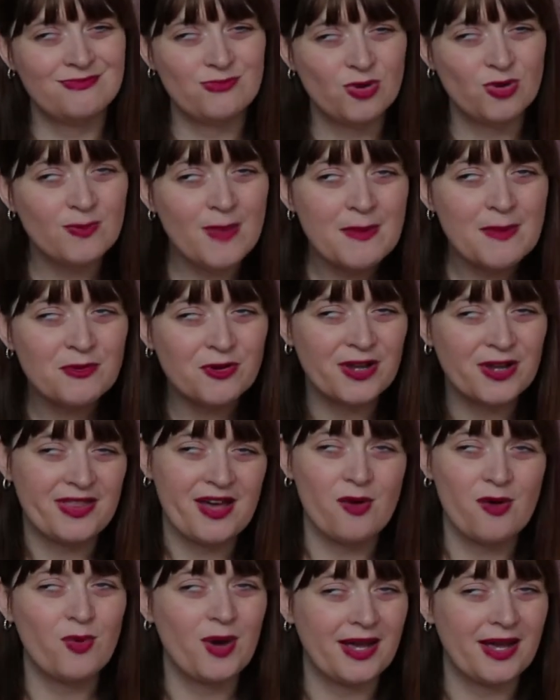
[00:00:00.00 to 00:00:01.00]
Remember it
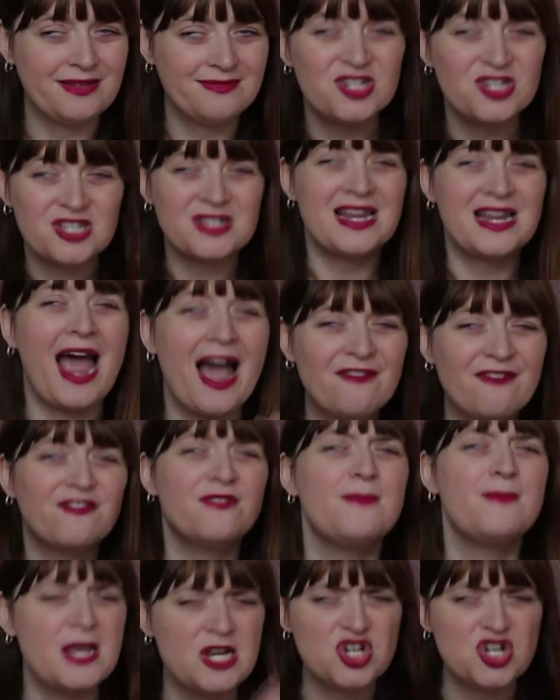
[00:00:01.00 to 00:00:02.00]
that way. Just
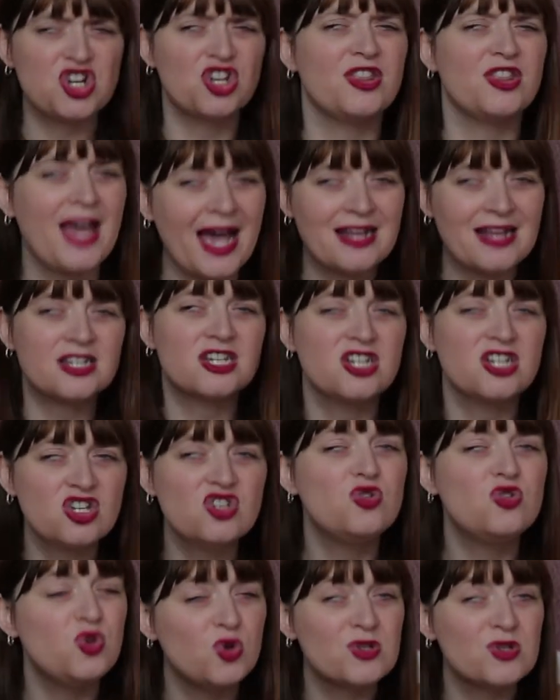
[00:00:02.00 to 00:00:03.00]
affirmation that
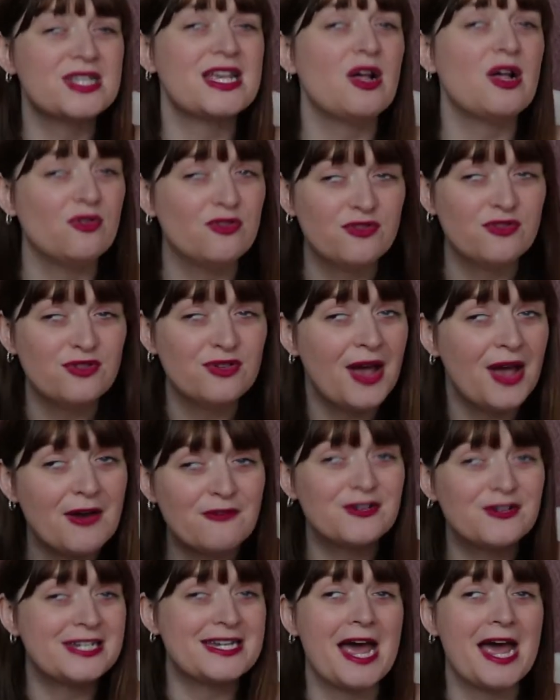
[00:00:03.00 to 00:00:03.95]
to yourself every